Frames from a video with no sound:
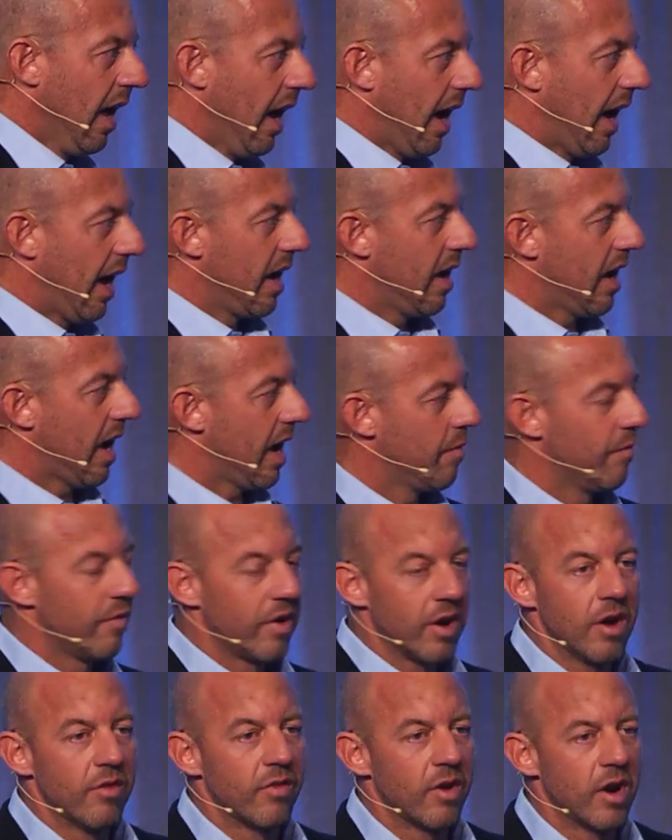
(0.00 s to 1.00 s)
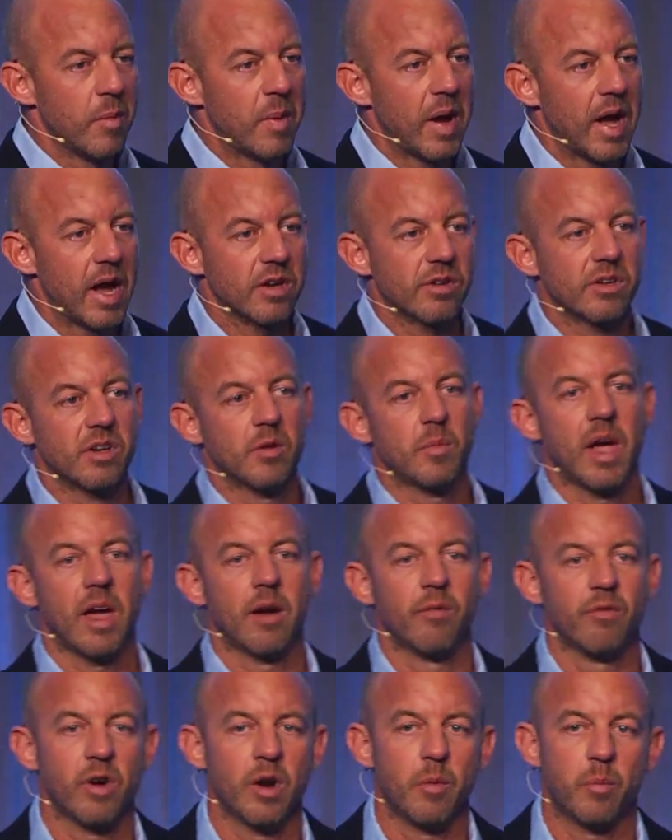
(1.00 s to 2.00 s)
I, I am very, very passionate
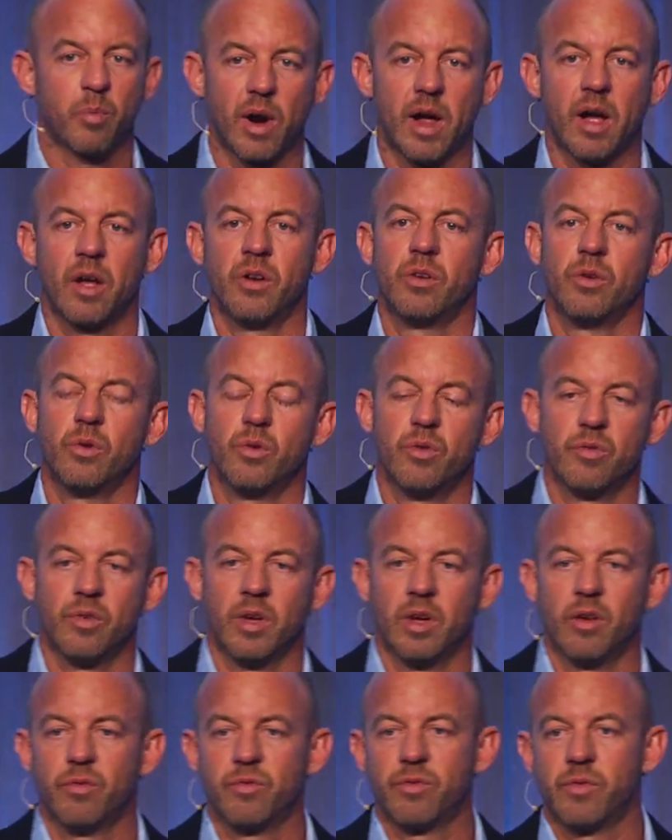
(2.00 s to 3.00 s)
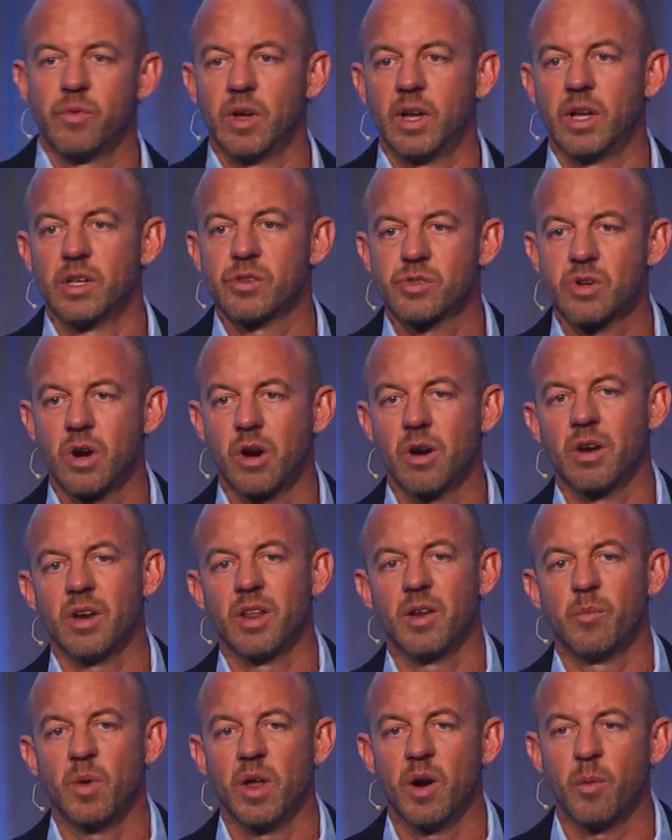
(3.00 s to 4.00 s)
about. I'm very proud to have uh, started
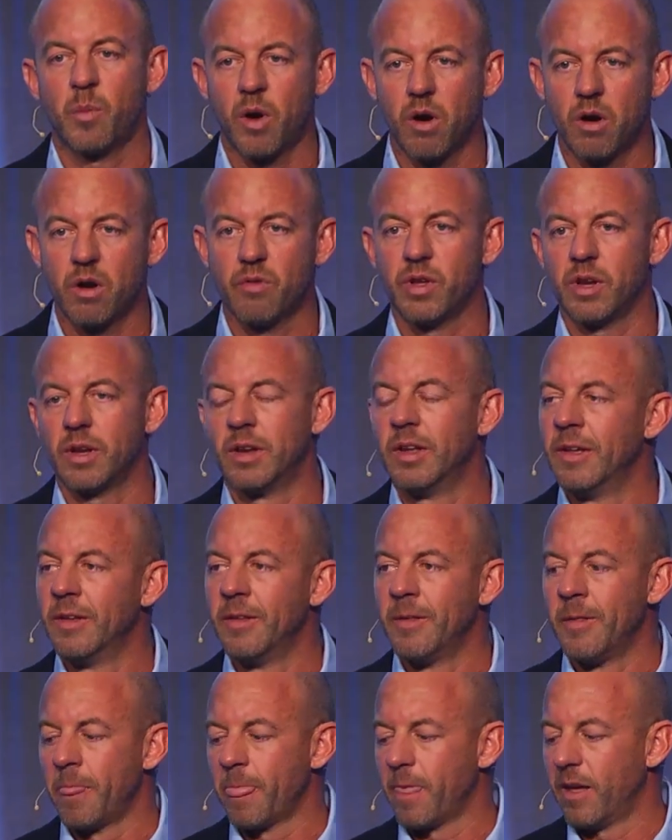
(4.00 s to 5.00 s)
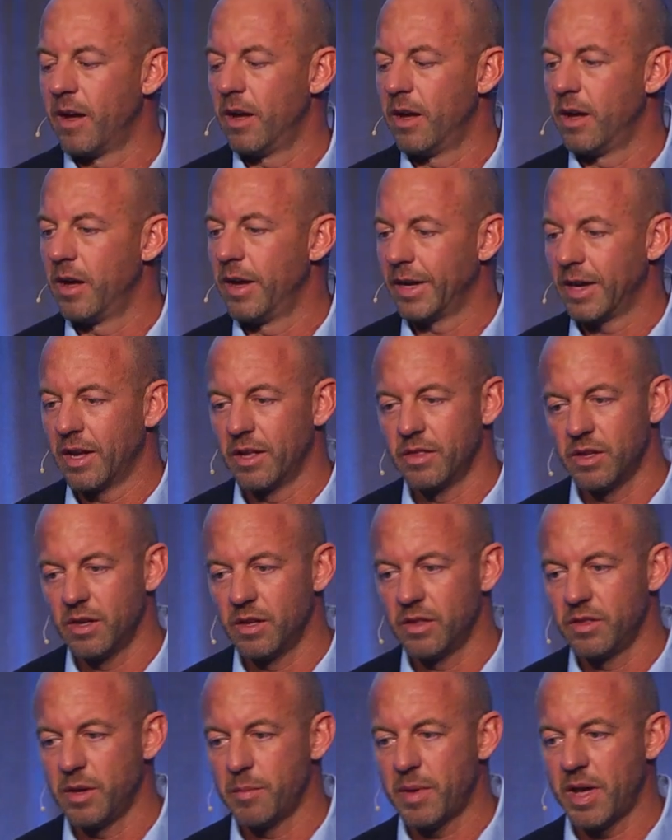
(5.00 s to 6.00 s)
and been a part of it uh, again,
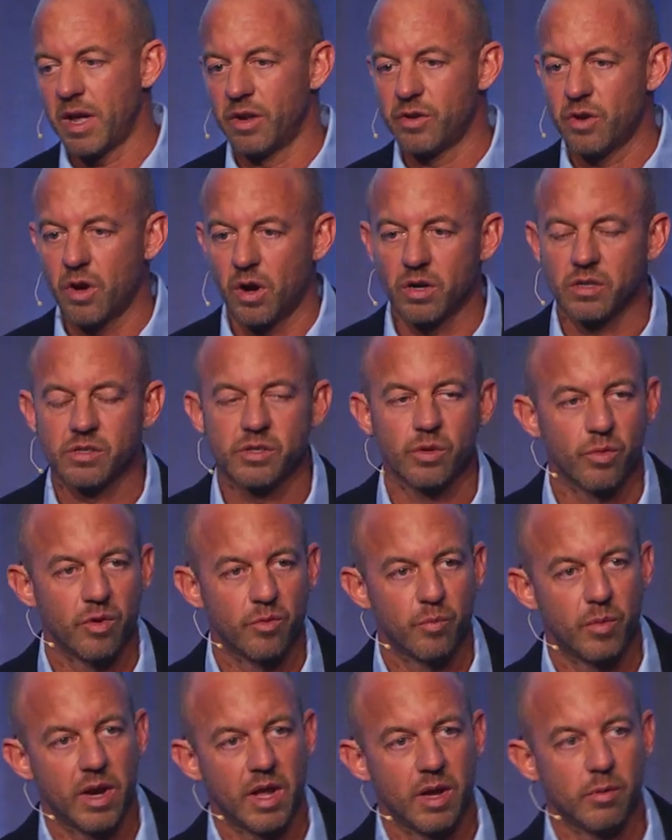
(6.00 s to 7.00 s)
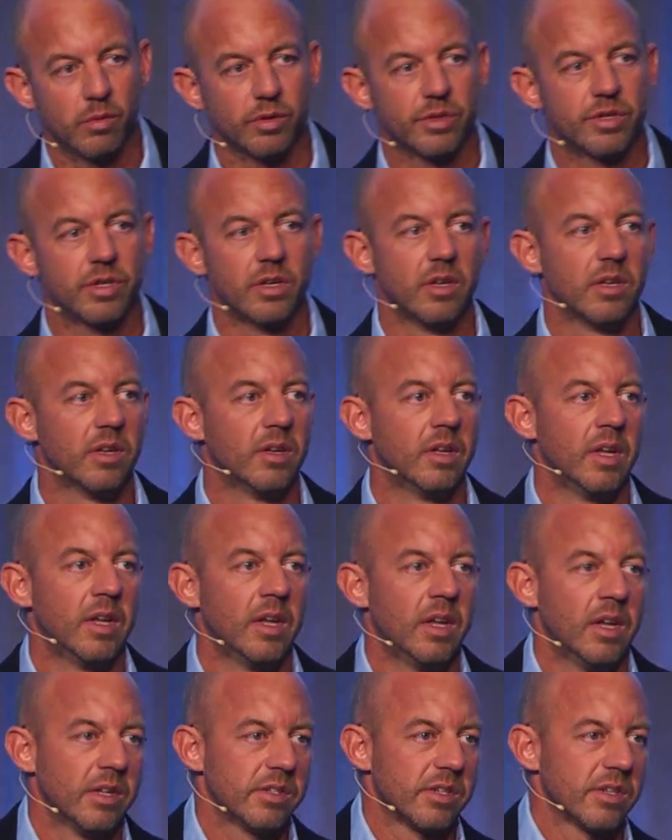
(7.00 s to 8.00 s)
the, the amount of dogs that we've been able to,
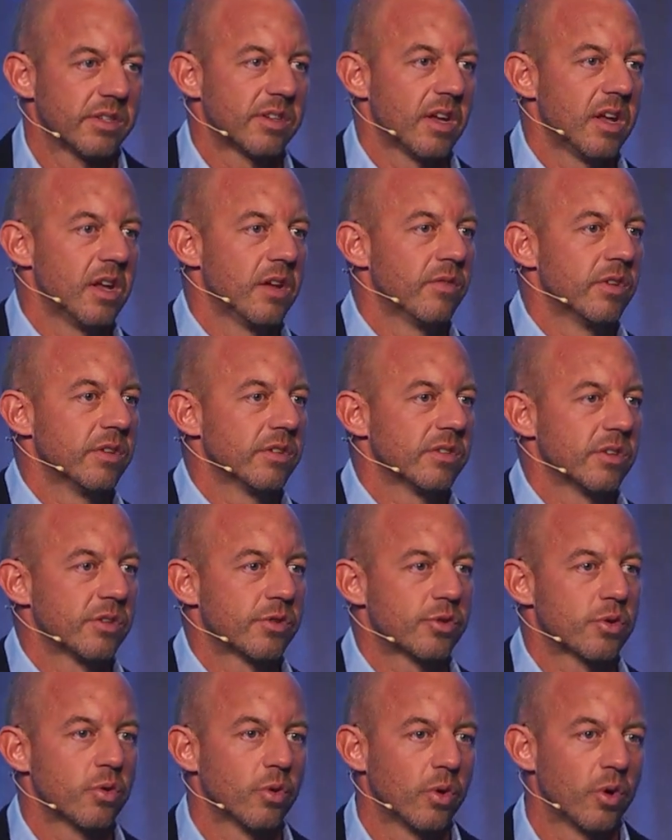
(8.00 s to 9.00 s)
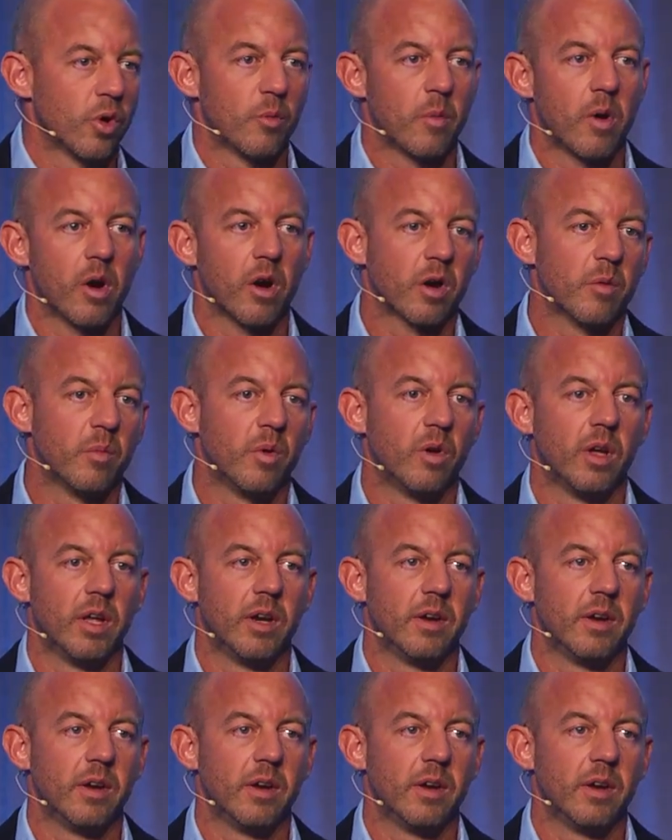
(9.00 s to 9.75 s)
to save is, is truly remarkable.